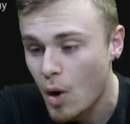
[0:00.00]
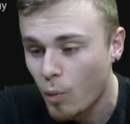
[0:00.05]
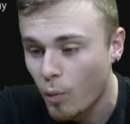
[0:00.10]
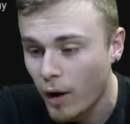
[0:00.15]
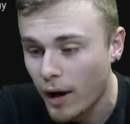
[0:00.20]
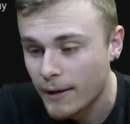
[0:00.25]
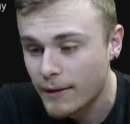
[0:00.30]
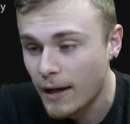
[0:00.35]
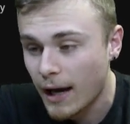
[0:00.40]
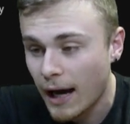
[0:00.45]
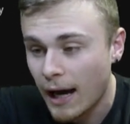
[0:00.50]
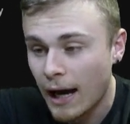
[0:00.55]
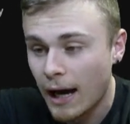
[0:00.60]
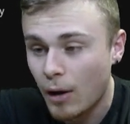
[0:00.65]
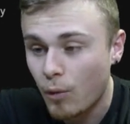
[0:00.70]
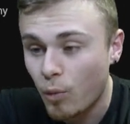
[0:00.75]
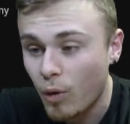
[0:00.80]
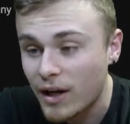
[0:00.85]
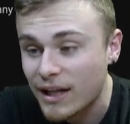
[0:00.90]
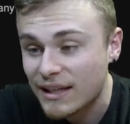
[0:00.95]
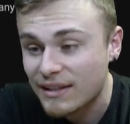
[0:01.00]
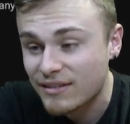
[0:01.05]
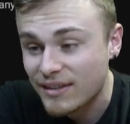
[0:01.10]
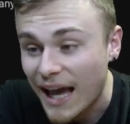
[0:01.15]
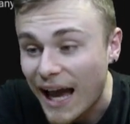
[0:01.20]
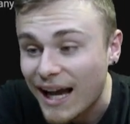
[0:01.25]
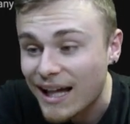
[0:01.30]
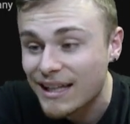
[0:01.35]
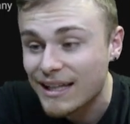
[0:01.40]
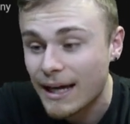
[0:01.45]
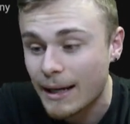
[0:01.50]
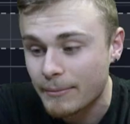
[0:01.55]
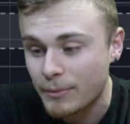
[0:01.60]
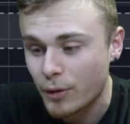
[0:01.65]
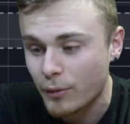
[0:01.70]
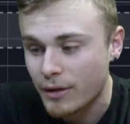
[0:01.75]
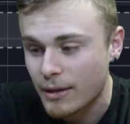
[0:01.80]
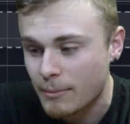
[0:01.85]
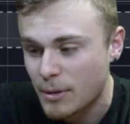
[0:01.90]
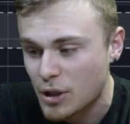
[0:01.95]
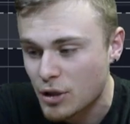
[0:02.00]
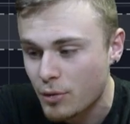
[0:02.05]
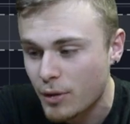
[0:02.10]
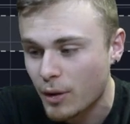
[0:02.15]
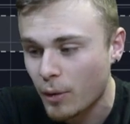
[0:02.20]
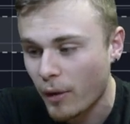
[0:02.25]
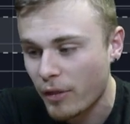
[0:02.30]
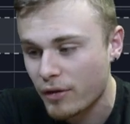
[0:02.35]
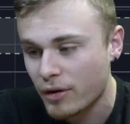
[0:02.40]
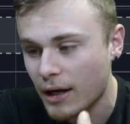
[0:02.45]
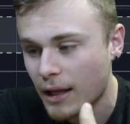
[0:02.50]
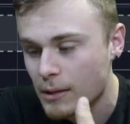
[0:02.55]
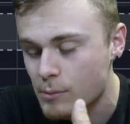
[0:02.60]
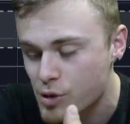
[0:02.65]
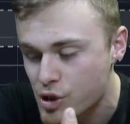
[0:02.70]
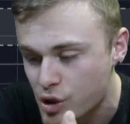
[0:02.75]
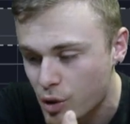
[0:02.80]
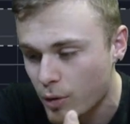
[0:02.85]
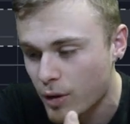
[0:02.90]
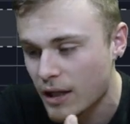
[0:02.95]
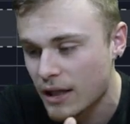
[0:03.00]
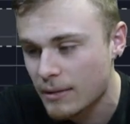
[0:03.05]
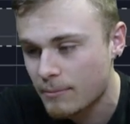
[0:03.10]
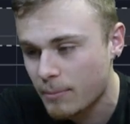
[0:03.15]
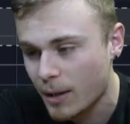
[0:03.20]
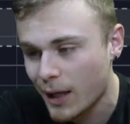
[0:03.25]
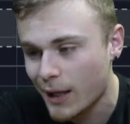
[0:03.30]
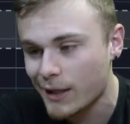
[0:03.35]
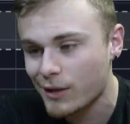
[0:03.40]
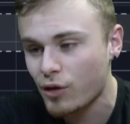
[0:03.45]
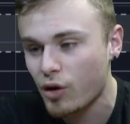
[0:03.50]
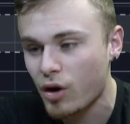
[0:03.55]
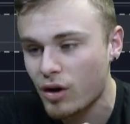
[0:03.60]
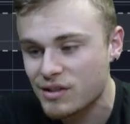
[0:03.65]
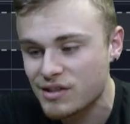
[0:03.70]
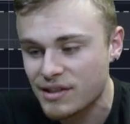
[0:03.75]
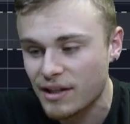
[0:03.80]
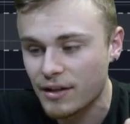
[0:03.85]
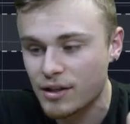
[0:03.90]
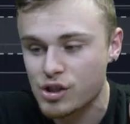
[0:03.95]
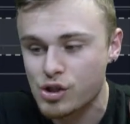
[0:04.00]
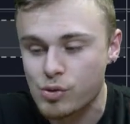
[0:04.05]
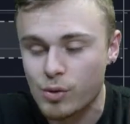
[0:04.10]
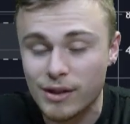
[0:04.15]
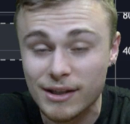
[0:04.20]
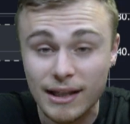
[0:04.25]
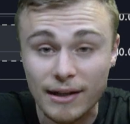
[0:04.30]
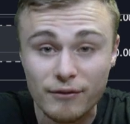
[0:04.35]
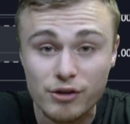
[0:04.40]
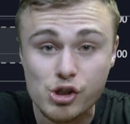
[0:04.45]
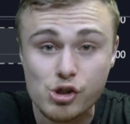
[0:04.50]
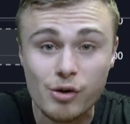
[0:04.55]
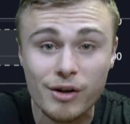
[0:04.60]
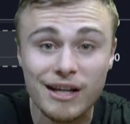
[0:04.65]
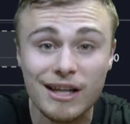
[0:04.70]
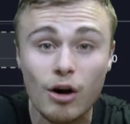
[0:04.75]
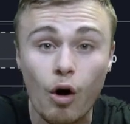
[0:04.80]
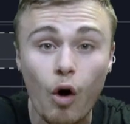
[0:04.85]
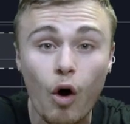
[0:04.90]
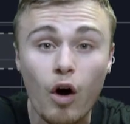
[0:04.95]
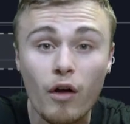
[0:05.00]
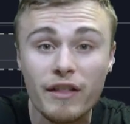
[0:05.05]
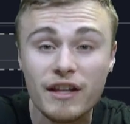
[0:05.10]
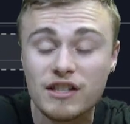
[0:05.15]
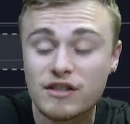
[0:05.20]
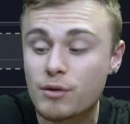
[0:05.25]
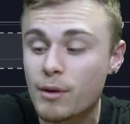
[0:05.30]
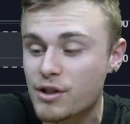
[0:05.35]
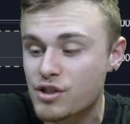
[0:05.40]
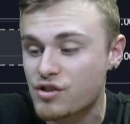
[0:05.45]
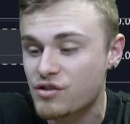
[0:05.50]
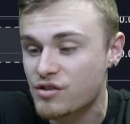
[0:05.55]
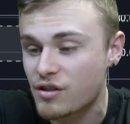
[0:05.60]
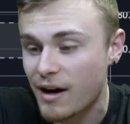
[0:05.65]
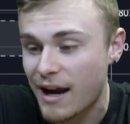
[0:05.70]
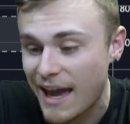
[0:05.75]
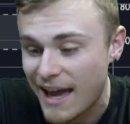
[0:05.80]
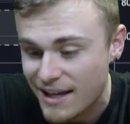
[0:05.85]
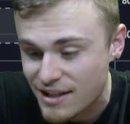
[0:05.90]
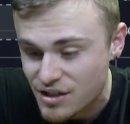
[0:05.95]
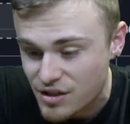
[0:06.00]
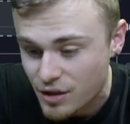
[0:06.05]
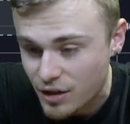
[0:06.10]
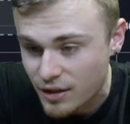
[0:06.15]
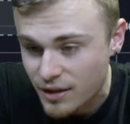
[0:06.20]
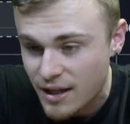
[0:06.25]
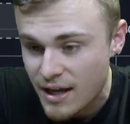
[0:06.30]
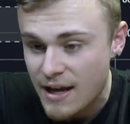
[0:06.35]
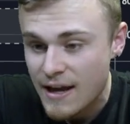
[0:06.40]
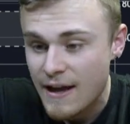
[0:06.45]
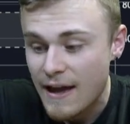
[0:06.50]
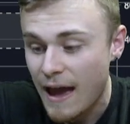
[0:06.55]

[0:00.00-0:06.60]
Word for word: what uh, what exactly I'm going to be doing, whether or not I'm shorting, buying long, selling short, leverage trading, all these questions are answered,